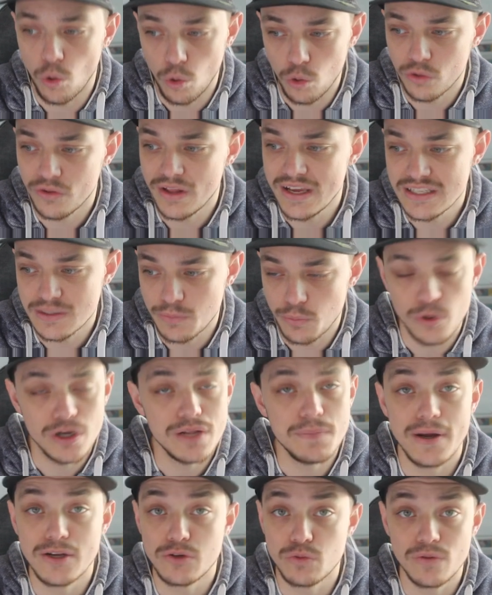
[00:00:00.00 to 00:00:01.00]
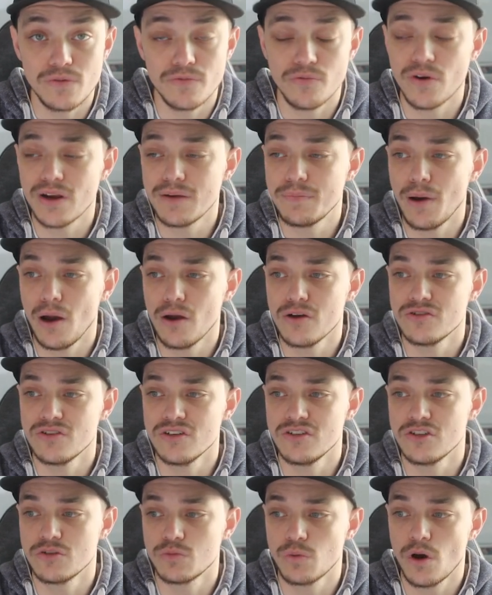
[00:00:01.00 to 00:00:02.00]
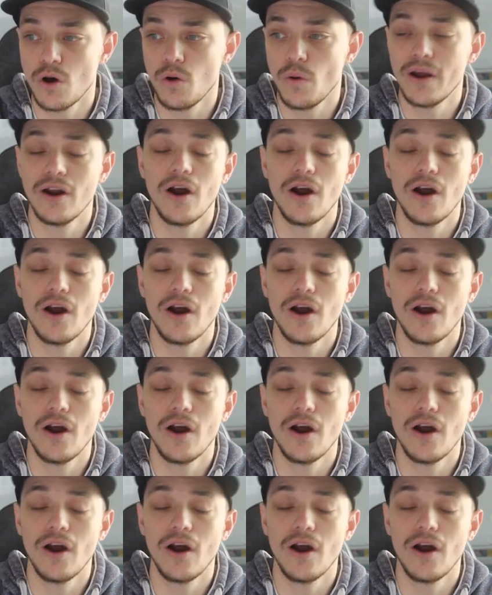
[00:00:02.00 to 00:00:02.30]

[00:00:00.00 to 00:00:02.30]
All these are pretty much with free postage as well,